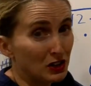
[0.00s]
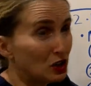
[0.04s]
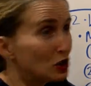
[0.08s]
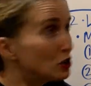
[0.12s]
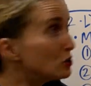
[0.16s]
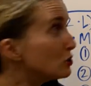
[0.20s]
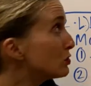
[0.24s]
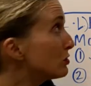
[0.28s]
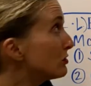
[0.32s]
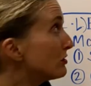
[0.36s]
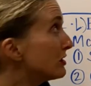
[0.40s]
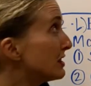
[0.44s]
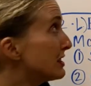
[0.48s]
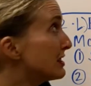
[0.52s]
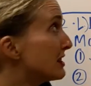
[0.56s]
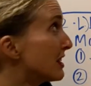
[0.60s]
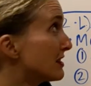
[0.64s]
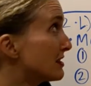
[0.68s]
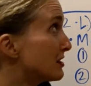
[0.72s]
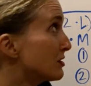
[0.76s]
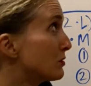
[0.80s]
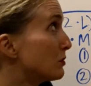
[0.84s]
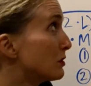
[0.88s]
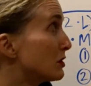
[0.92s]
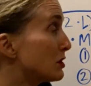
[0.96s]
Usually
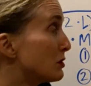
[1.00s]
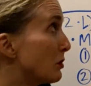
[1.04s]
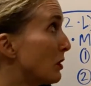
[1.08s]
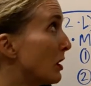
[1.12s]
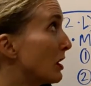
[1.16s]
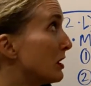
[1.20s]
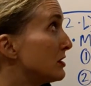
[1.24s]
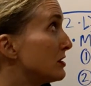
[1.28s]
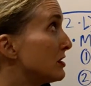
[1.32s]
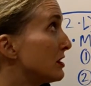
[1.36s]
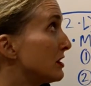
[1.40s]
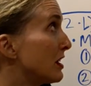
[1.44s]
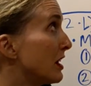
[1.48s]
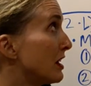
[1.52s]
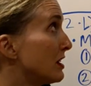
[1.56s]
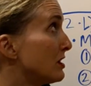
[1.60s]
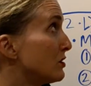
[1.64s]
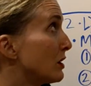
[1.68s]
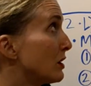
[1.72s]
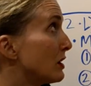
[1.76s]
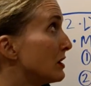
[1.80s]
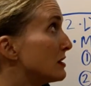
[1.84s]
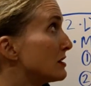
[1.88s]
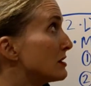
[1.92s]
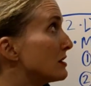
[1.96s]
doesn't respond to
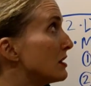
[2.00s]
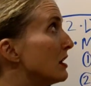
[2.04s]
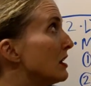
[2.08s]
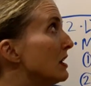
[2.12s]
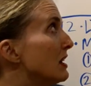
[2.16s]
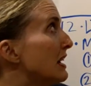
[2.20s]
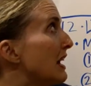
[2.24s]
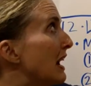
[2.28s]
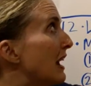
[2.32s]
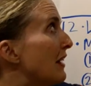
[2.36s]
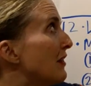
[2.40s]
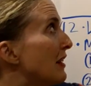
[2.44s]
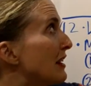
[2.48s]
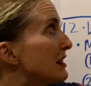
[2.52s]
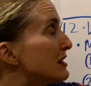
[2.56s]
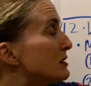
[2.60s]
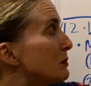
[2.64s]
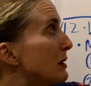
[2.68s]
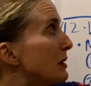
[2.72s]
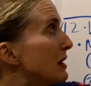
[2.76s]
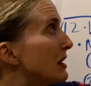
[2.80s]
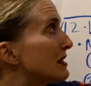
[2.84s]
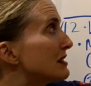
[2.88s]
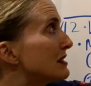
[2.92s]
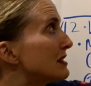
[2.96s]
nitrates. And that's
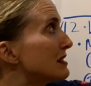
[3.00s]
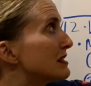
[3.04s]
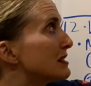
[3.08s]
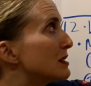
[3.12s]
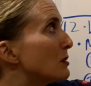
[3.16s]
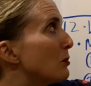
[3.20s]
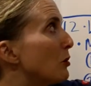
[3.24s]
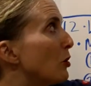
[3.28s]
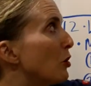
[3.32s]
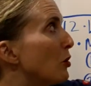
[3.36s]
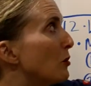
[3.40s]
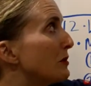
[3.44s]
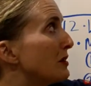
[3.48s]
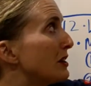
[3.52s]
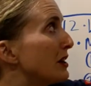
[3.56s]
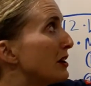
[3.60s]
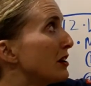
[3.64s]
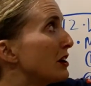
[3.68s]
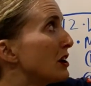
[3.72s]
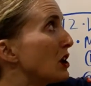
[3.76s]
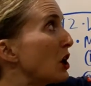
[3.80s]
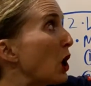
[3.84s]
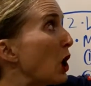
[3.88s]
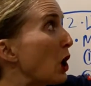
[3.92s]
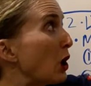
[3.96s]
because it's the
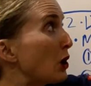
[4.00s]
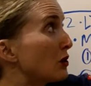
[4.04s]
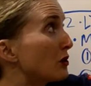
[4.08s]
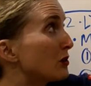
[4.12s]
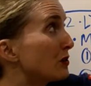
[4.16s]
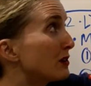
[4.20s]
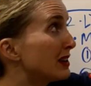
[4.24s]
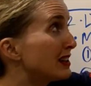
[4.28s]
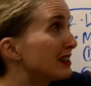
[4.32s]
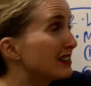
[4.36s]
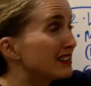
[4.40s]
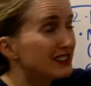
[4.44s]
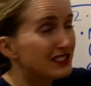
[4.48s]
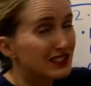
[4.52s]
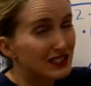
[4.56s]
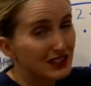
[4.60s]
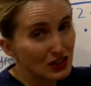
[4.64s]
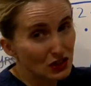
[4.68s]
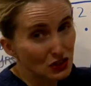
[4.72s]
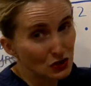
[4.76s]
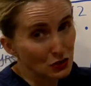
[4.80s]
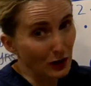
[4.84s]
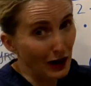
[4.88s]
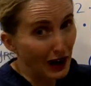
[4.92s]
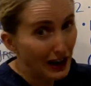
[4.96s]
pulmonary artery that's
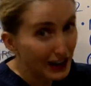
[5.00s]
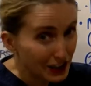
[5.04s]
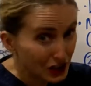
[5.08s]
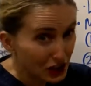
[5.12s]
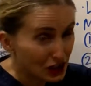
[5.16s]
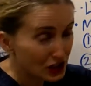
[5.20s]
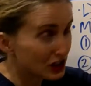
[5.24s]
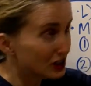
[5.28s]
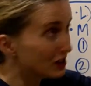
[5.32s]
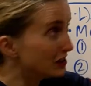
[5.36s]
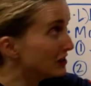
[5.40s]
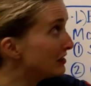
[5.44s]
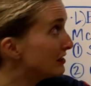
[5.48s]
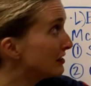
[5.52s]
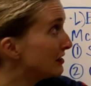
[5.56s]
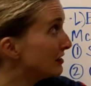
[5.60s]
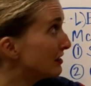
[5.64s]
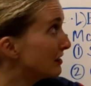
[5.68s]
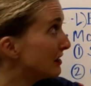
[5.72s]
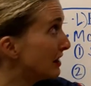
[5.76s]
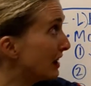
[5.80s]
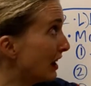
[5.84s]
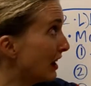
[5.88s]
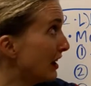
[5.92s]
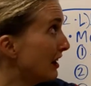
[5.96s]
stretched,
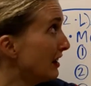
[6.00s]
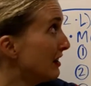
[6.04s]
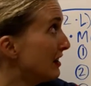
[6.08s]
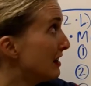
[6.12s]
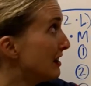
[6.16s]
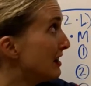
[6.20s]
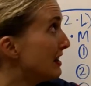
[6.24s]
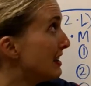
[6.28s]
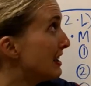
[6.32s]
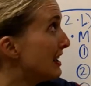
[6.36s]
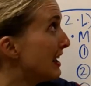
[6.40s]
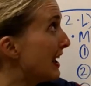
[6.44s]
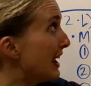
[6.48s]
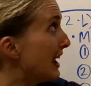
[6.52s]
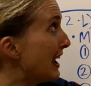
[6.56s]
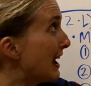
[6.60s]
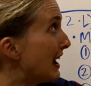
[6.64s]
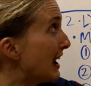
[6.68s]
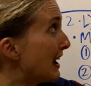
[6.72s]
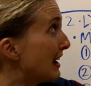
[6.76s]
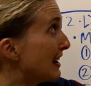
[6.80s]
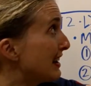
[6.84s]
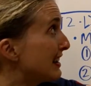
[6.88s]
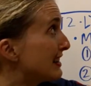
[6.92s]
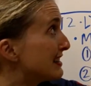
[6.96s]
okay?
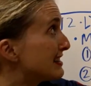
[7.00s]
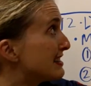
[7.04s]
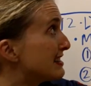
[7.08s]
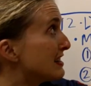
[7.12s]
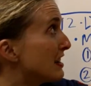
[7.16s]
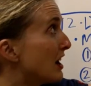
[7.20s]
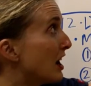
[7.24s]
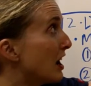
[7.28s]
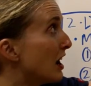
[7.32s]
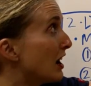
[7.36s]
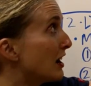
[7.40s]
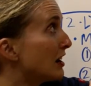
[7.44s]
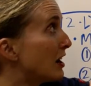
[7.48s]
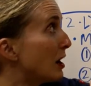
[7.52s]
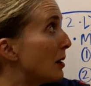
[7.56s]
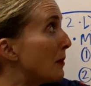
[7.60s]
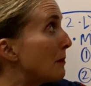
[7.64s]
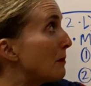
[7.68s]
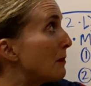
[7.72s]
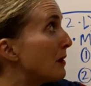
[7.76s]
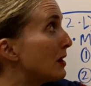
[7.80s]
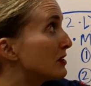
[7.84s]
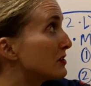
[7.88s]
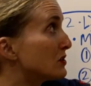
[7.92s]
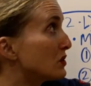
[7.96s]
And it's not a
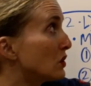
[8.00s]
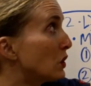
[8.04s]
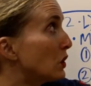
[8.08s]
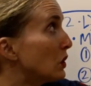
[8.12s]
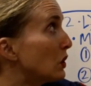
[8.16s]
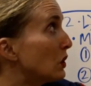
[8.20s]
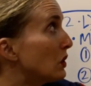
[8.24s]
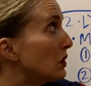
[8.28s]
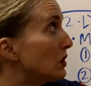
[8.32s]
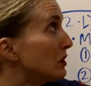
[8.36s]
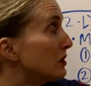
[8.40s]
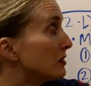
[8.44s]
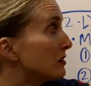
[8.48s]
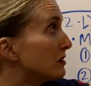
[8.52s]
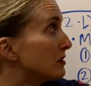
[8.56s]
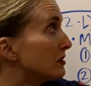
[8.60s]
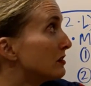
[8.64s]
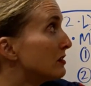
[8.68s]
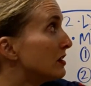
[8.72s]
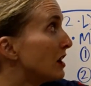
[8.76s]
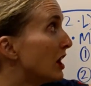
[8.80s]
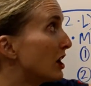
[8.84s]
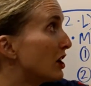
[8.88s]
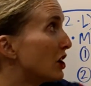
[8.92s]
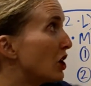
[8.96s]
muscle,
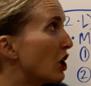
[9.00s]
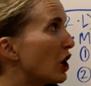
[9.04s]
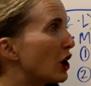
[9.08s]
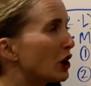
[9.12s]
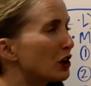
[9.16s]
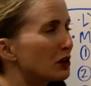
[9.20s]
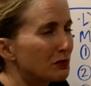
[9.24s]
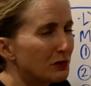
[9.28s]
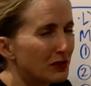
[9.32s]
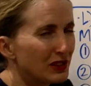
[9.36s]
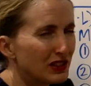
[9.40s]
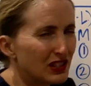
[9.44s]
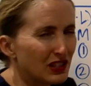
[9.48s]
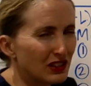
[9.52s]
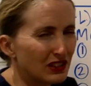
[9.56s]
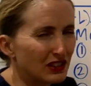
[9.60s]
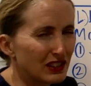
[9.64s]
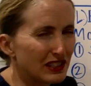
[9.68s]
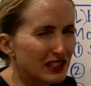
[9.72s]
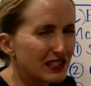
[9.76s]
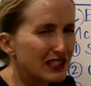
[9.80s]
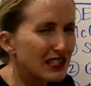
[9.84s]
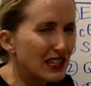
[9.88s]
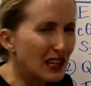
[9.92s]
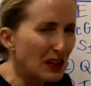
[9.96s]
not a heart muscle
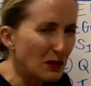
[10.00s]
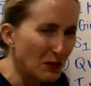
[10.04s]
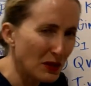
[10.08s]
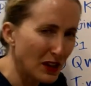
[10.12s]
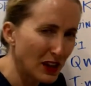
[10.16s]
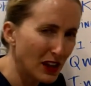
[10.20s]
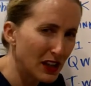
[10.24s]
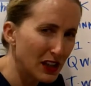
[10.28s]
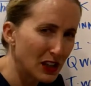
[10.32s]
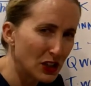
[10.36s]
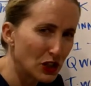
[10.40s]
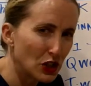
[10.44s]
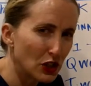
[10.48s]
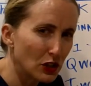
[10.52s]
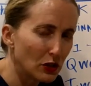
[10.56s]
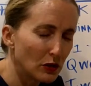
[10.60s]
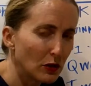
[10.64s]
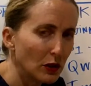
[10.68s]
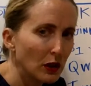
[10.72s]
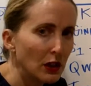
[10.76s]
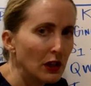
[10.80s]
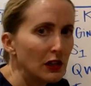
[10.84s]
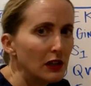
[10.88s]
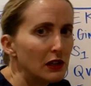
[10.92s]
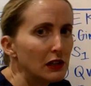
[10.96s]
ischemia issue.
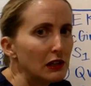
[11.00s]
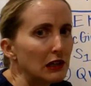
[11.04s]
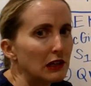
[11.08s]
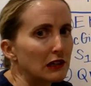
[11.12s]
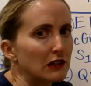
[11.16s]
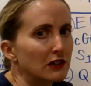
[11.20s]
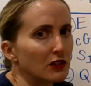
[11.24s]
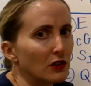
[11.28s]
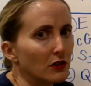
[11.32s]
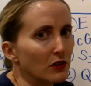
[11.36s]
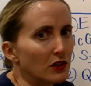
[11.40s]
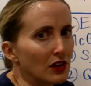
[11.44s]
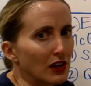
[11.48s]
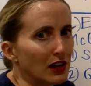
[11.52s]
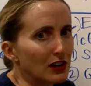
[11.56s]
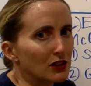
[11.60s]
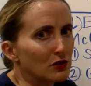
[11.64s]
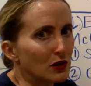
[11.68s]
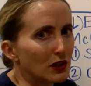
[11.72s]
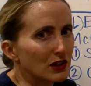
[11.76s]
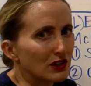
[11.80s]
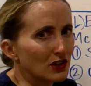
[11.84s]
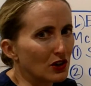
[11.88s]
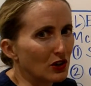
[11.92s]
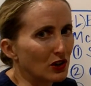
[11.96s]
And so the
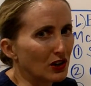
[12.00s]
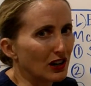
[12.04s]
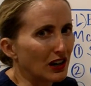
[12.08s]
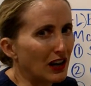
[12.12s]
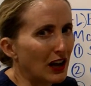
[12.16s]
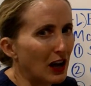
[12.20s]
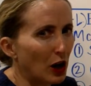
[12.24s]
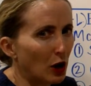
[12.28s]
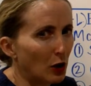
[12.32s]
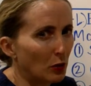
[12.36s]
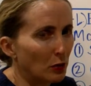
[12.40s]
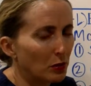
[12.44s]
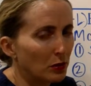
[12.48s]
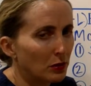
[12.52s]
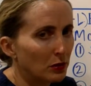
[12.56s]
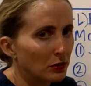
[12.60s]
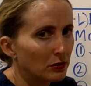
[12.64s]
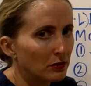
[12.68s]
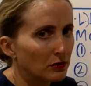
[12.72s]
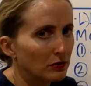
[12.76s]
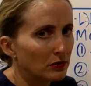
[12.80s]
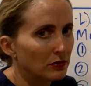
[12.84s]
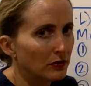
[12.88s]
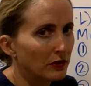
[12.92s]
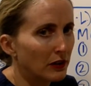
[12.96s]
nitrates aren't going to help.
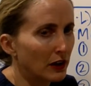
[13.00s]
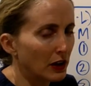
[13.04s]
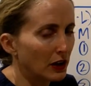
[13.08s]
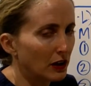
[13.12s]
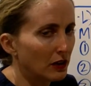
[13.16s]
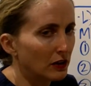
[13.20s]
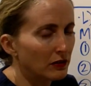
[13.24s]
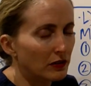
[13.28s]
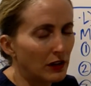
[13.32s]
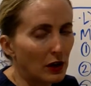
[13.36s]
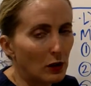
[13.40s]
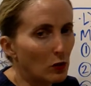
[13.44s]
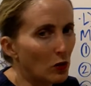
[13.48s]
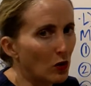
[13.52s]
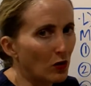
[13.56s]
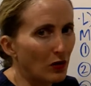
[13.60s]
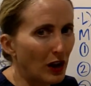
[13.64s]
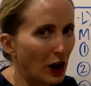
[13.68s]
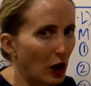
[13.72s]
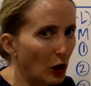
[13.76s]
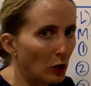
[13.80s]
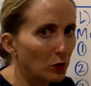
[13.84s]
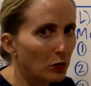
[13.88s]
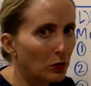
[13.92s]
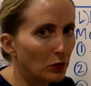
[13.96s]
They won't
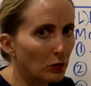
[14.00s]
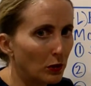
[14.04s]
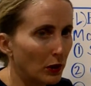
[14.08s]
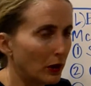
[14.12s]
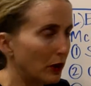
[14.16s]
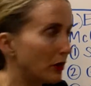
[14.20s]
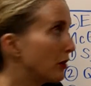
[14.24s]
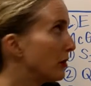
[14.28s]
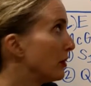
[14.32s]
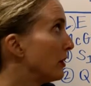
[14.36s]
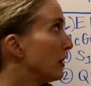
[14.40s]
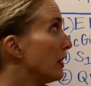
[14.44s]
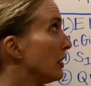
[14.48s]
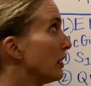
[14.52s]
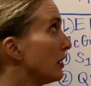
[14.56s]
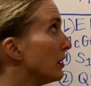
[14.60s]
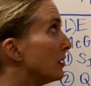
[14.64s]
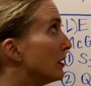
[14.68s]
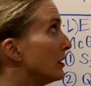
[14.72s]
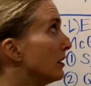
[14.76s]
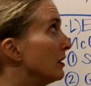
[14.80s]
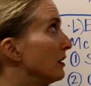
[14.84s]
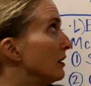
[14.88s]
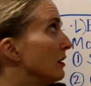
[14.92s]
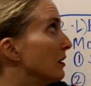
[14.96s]
help with the
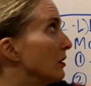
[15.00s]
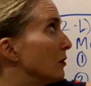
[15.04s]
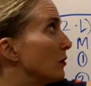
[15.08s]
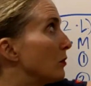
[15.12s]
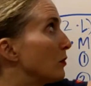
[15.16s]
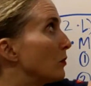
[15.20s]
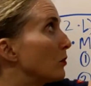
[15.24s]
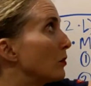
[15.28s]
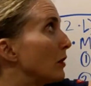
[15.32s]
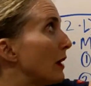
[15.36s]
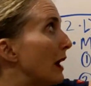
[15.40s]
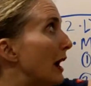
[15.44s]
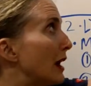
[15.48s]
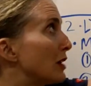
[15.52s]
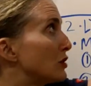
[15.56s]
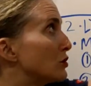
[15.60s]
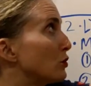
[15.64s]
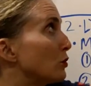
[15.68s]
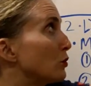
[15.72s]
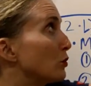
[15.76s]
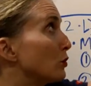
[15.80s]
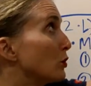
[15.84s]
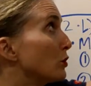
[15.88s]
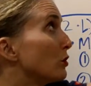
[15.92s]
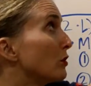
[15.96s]

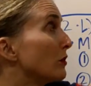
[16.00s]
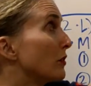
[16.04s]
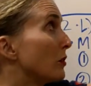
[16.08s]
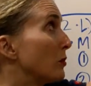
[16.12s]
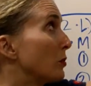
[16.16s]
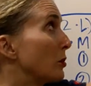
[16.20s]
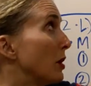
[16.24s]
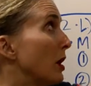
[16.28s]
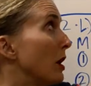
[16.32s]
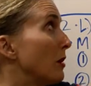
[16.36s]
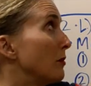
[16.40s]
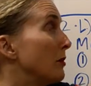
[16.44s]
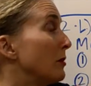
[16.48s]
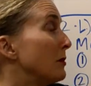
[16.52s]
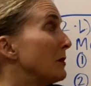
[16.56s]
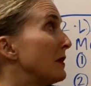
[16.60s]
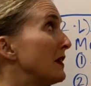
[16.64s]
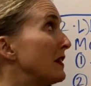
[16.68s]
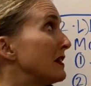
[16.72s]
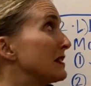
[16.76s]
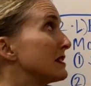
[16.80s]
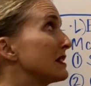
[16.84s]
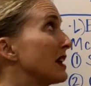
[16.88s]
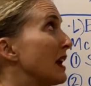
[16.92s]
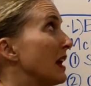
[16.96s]
actual root of the problem in
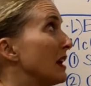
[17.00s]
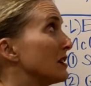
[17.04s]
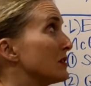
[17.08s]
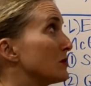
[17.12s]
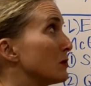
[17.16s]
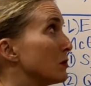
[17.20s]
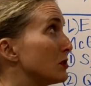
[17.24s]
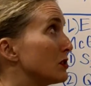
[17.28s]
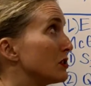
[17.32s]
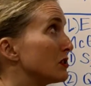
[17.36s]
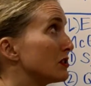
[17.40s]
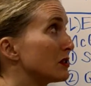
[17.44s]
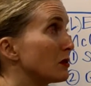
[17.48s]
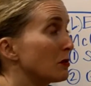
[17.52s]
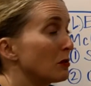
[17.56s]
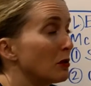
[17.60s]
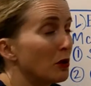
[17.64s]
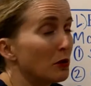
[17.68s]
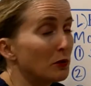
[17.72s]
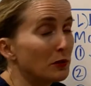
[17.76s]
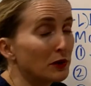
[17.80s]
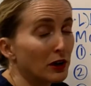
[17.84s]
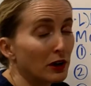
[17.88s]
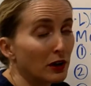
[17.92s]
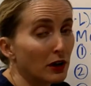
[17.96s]
this case, which is the
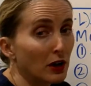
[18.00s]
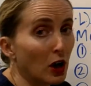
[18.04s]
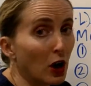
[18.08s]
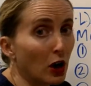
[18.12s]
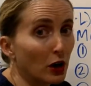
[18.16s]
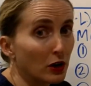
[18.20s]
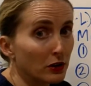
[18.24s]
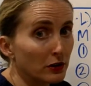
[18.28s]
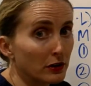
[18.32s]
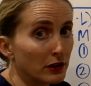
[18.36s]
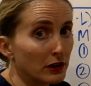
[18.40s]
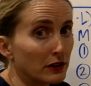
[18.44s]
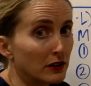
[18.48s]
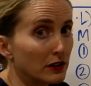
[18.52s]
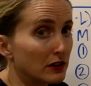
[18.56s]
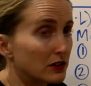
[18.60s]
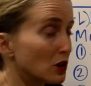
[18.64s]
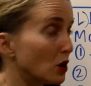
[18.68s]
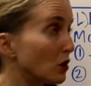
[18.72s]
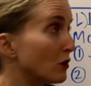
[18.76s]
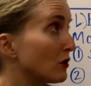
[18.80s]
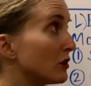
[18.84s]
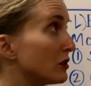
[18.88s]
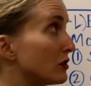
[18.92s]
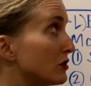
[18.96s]
pulmonary artery that's
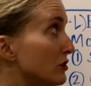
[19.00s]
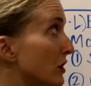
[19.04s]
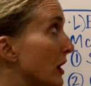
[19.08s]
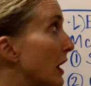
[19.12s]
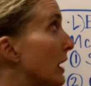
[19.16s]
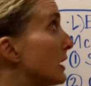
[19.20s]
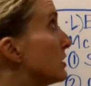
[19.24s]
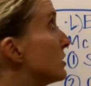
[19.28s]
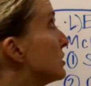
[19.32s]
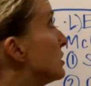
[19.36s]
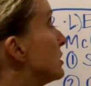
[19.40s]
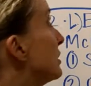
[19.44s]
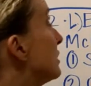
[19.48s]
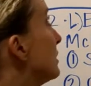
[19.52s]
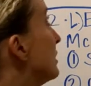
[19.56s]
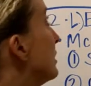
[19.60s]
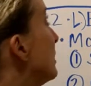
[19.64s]
overstretched.